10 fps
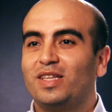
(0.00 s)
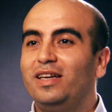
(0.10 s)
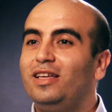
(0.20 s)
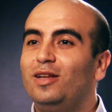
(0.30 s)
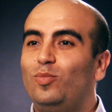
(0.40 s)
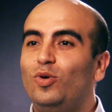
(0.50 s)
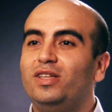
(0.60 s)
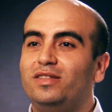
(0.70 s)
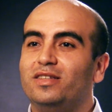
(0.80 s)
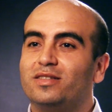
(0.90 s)
real
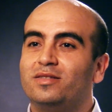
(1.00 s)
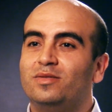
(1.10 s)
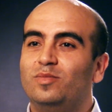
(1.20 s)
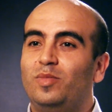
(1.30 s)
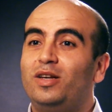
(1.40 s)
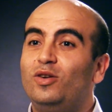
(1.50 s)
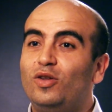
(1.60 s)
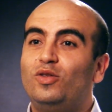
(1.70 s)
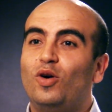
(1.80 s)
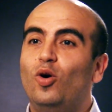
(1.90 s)
politics, but
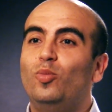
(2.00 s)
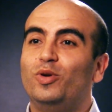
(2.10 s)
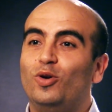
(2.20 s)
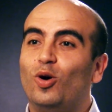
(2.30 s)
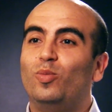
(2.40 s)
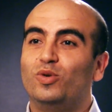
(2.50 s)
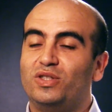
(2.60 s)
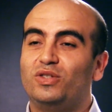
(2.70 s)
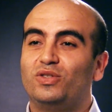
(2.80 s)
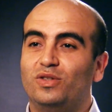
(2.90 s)
not open
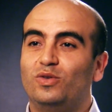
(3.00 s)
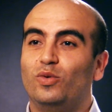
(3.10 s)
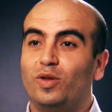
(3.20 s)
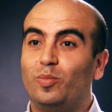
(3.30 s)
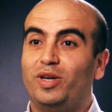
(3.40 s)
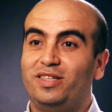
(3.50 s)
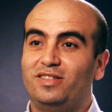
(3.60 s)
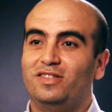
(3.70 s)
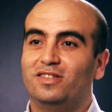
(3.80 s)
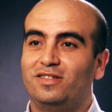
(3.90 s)
opposition to the
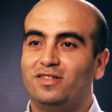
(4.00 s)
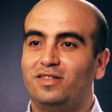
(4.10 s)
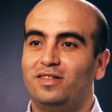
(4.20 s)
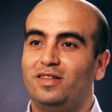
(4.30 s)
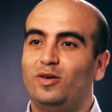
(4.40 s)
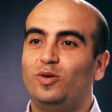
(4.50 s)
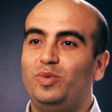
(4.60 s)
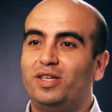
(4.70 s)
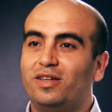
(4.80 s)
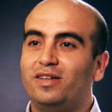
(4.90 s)
president. There will
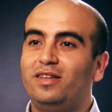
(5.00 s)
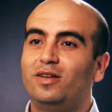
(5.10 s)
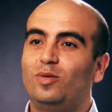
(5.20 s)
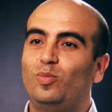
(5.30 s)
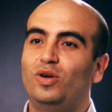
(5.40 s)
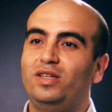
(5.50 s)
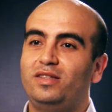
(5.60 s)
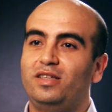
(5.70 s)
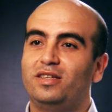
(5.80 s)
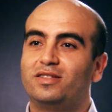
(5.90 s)
be a real
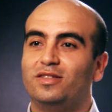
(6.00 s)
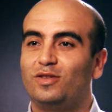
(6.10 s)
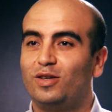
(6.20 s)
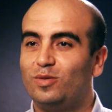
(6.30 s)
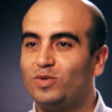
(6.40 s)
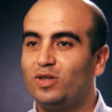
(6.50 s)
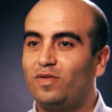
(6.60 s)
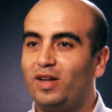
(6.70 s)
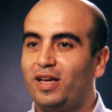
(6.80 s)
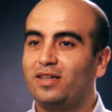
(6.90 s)
politics in terms
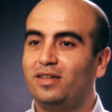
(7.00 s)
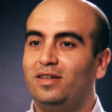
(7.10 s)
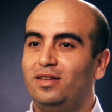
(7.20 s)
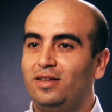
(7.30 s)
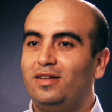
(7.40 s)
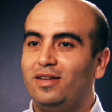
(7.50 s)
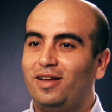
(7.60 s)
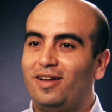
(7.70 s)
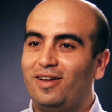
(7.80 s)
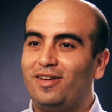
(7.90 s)
of like
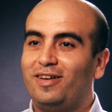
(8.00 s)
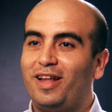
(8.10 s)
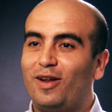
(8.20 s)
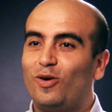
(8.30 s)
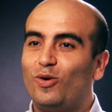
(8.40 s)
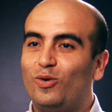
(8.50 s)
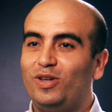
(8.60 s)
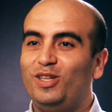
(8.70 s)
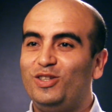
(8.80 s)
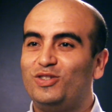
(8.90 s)
narrow
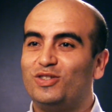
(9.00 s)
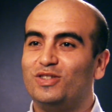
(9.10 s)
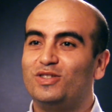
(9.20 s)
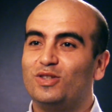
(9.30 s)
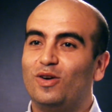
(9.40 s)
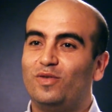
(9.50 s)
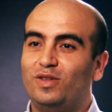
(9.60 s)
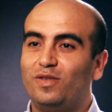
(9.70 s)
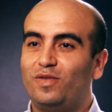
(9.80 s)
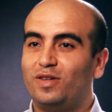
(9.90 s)
niches
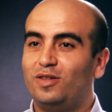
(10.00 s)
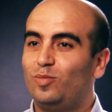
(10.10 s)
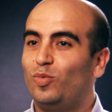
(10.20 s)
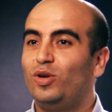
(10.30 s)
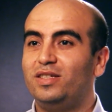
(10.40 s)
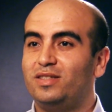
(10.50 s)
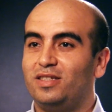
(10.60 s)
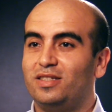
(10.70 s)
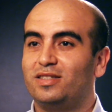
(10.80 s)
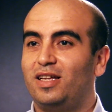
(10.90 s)
of different
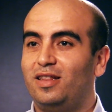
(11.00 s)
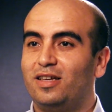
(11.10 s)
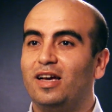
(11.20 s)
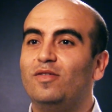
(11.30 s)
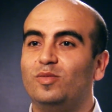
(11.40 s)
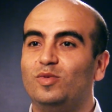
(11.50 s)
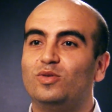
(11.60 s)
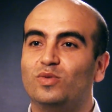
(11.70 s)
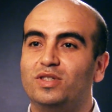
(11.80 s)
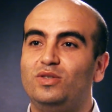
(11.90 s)
policies that the
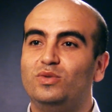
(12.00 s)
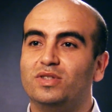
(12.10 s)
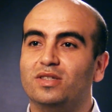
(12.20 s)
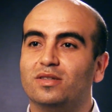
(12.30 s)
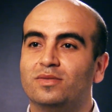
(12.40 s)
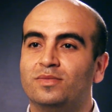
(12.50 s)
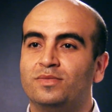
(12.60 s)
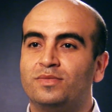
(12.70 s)
government was using.